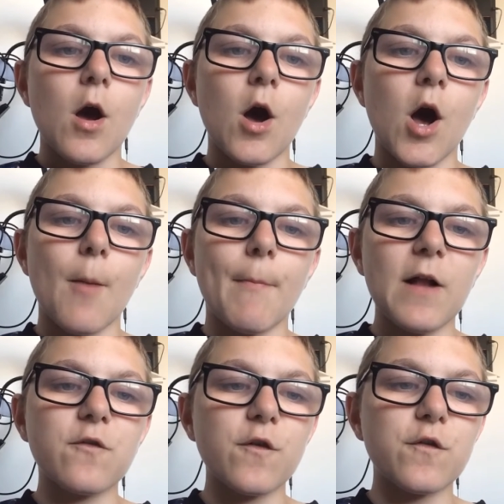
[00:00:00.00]

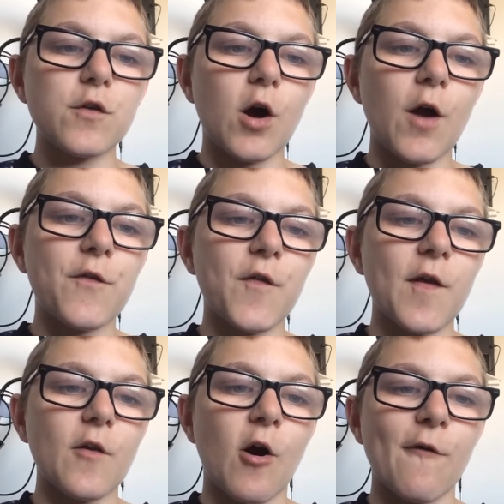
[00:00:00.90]
Manchester
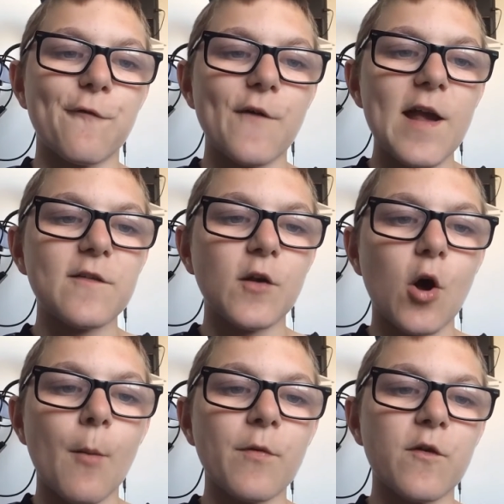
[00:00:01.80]
United are facing
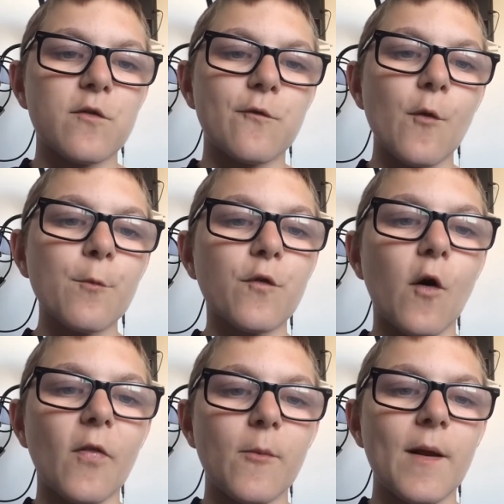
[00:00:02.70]
competition from
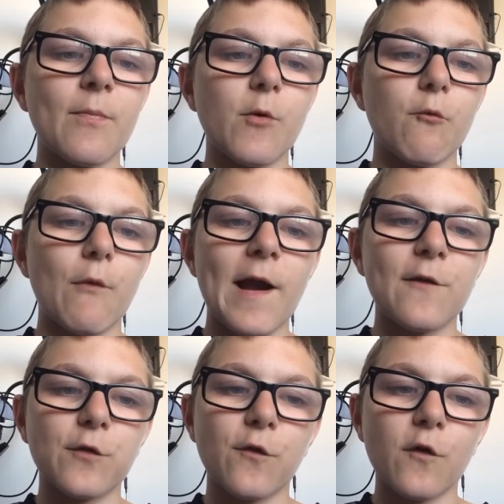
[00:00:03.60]
Tottenham in the
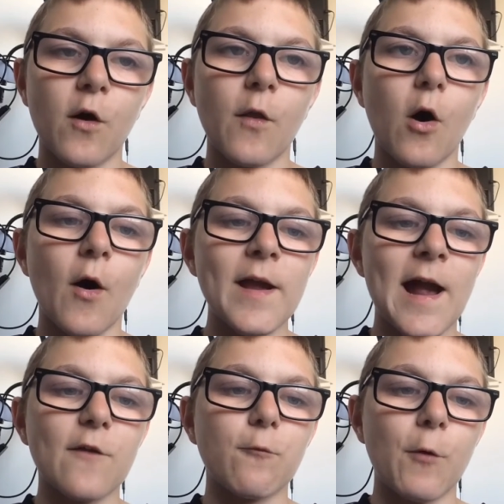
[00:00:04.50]
race to sign
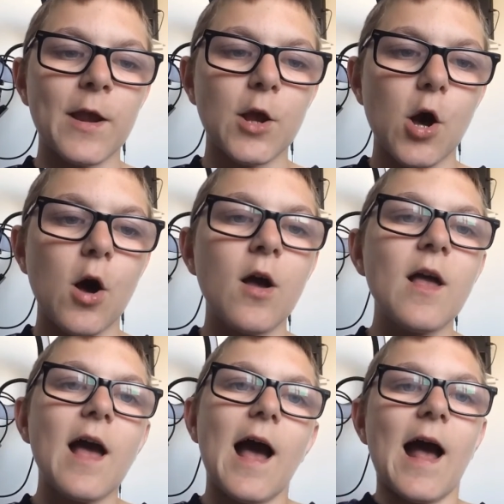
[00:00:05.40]
Ajax winger
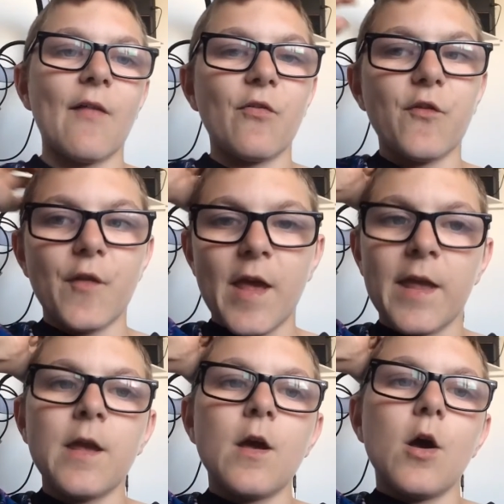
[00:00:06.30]

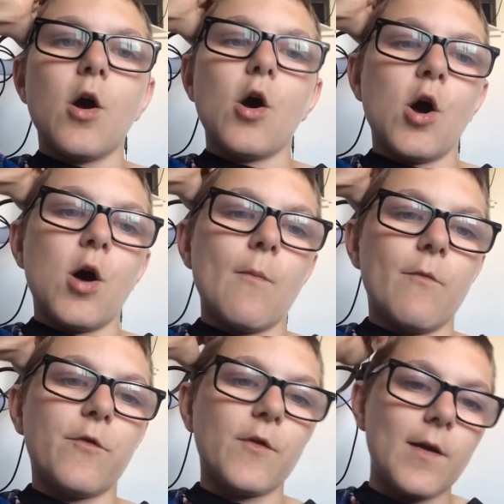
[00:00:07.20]
Anthony.
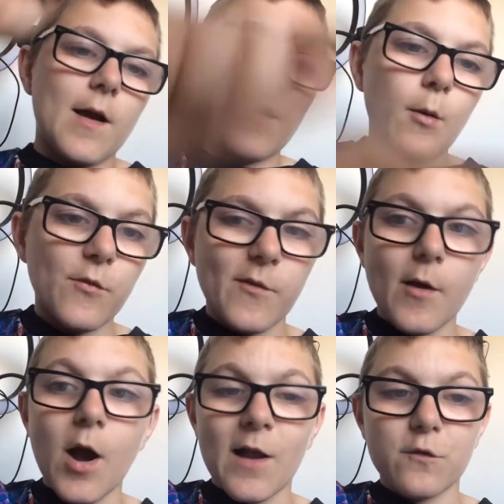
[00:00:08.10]
Obviously we
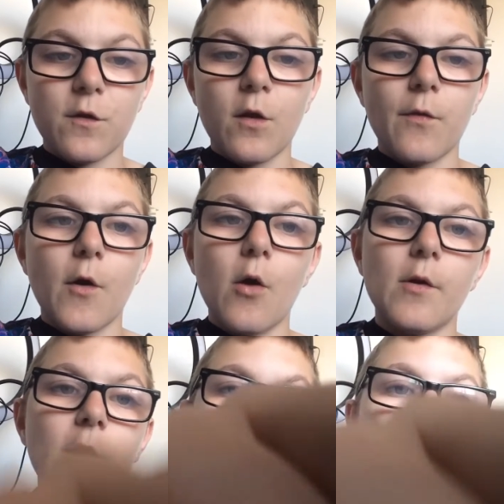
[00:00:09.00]
are actually not the
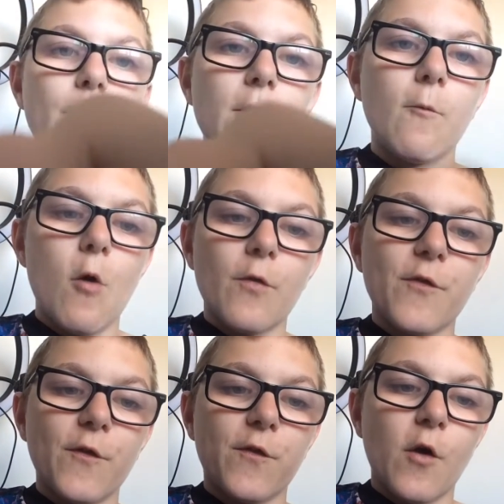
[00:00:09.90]
only club who want
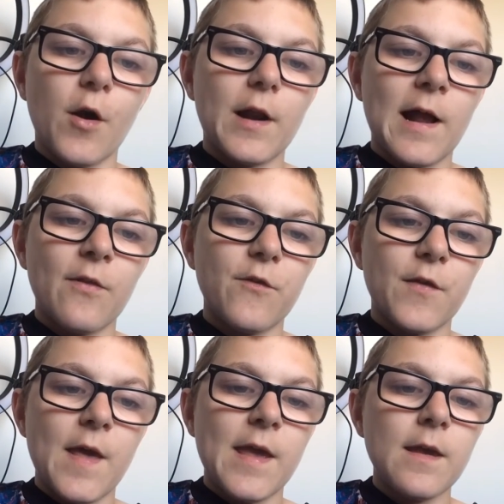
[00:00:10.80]
to sign
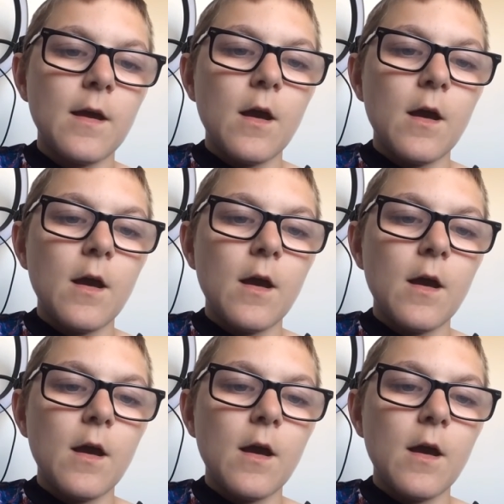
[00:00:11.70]
Anthony.